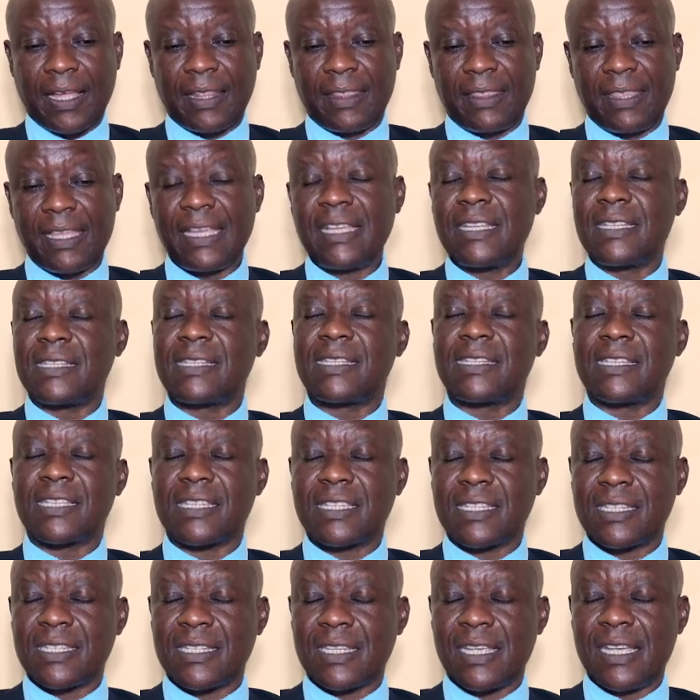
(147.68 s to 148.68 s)

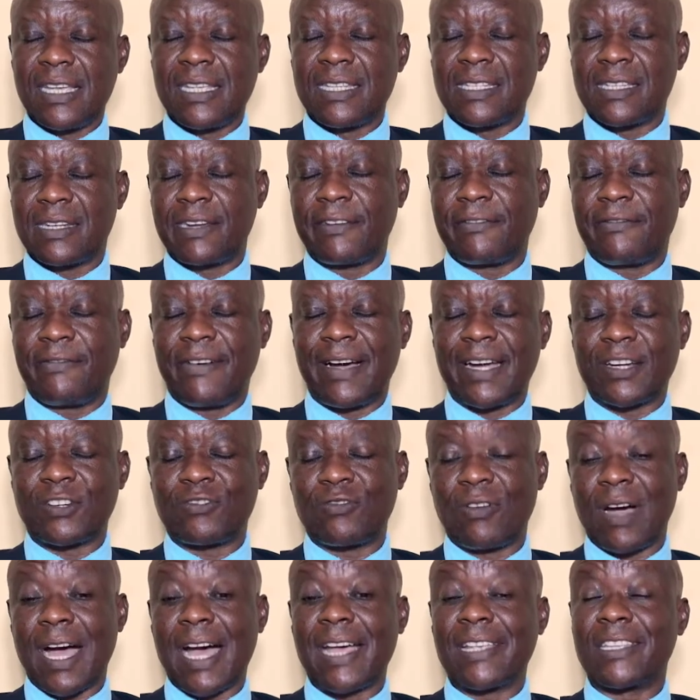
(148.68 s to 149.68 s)
this is referred
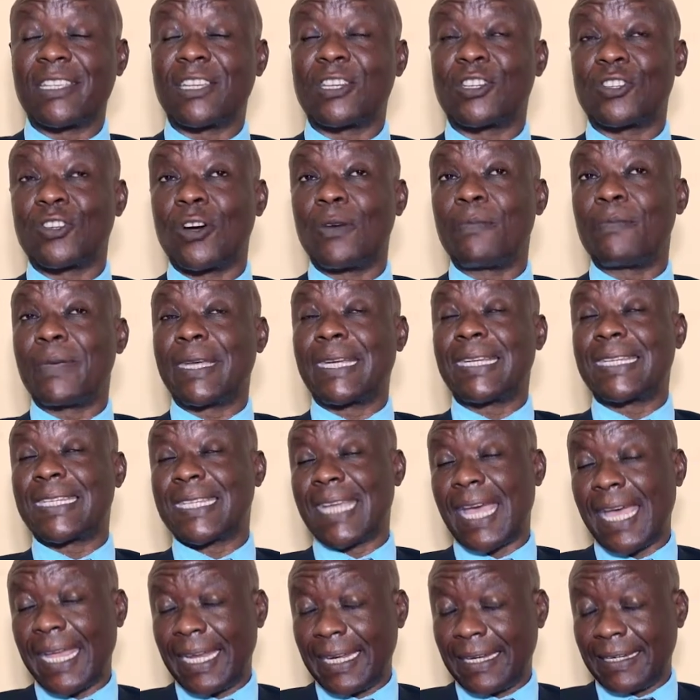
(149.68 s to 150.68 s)
to as topic
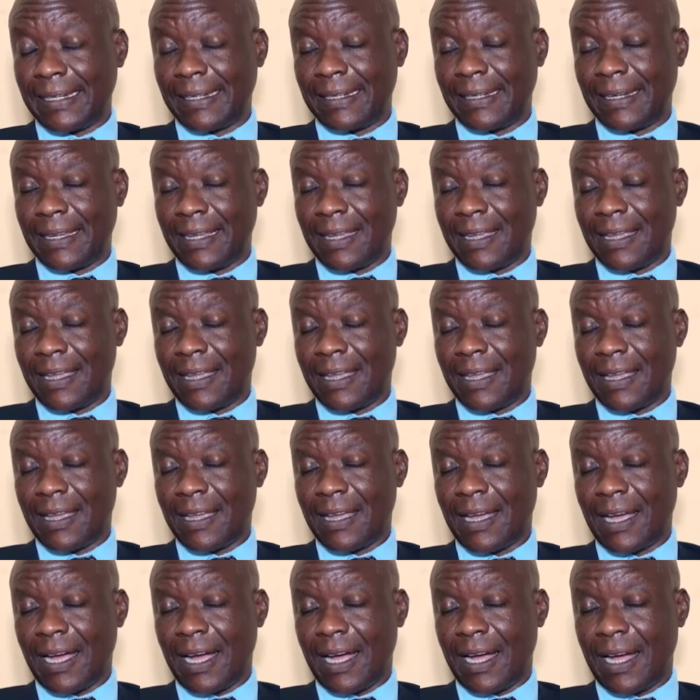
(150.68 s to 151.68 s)
10.
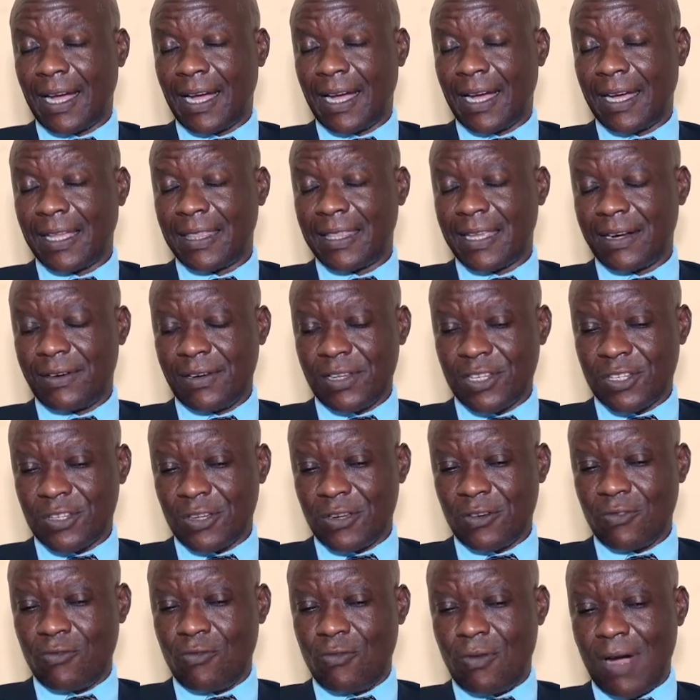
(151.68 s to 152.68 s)
The
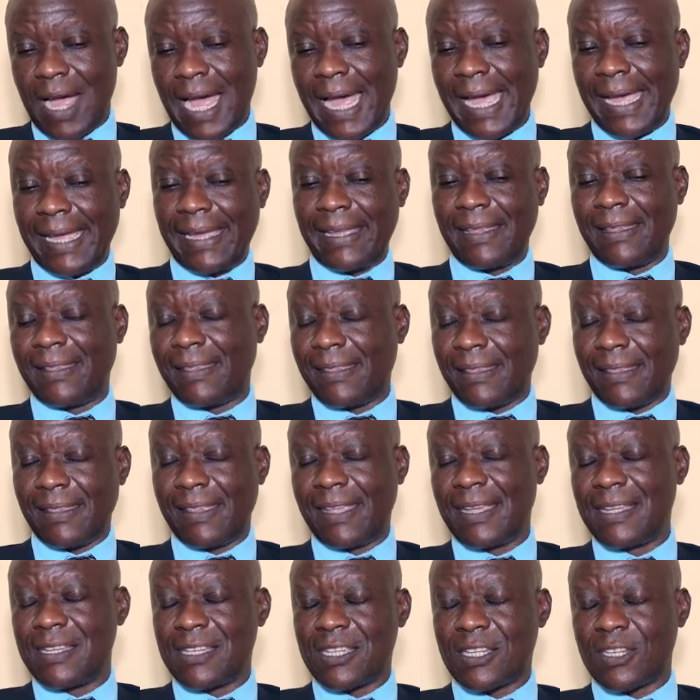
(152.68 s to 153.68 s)
reason why
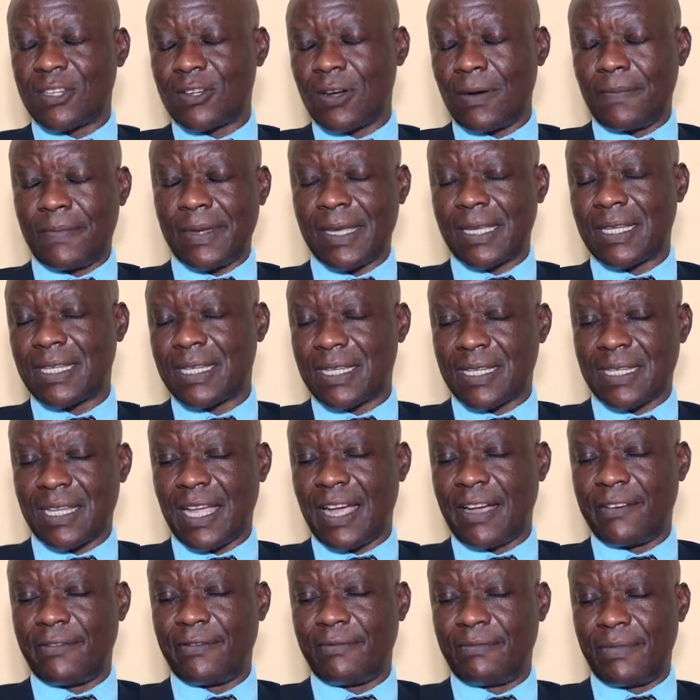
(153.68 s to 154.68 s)
these topics
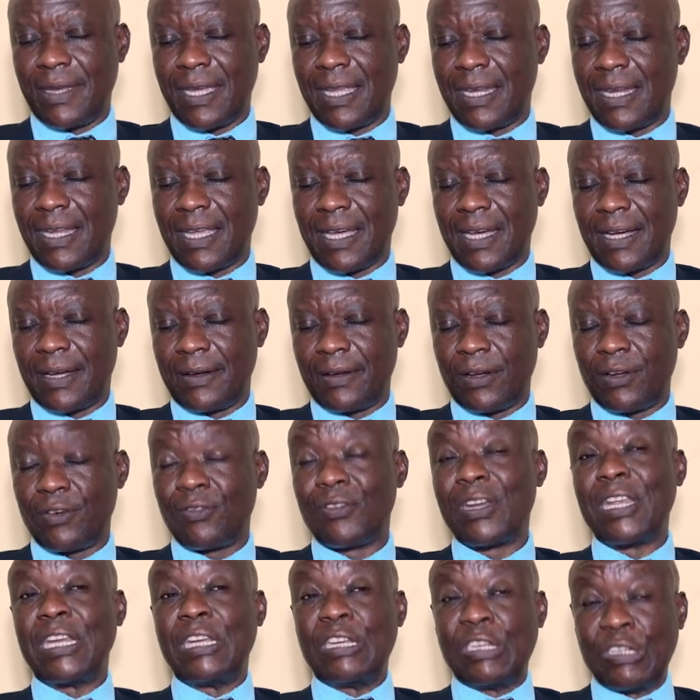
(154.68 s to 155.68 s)
have been
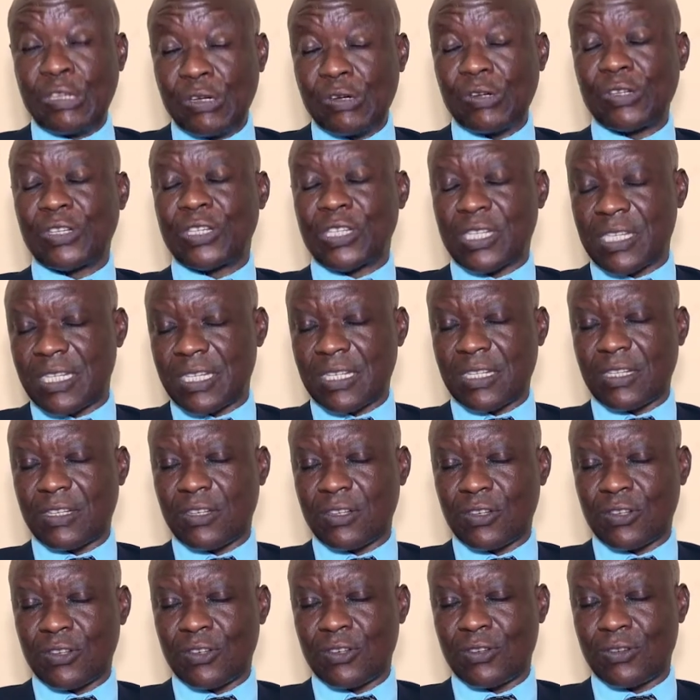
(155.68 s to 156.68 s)
reduced
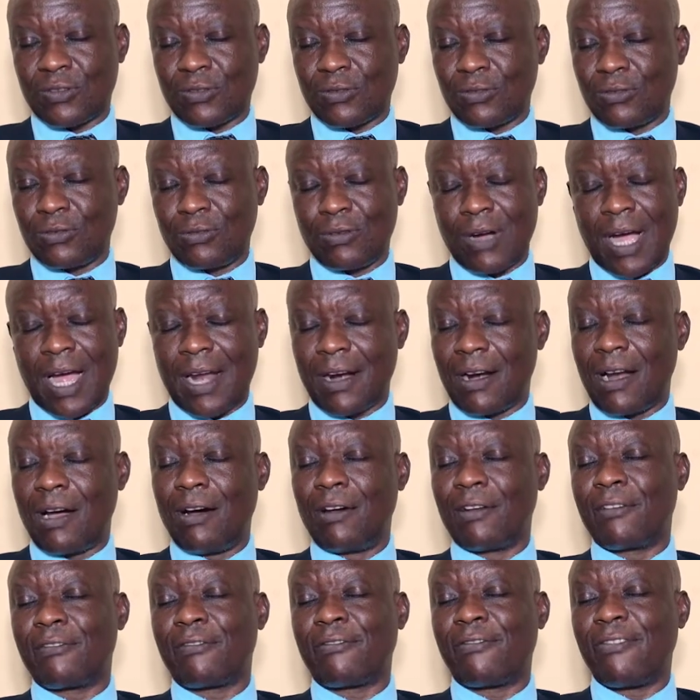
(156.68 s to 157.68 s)
to
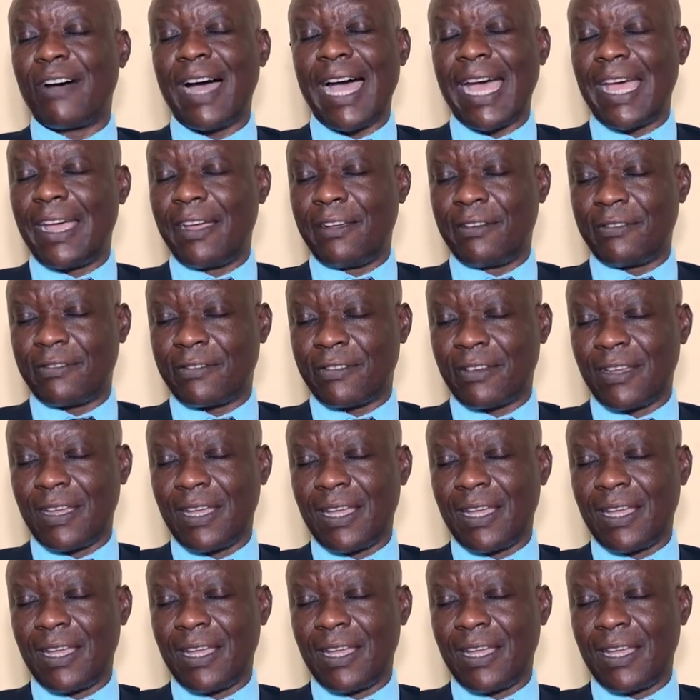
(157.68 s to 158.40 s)
around 5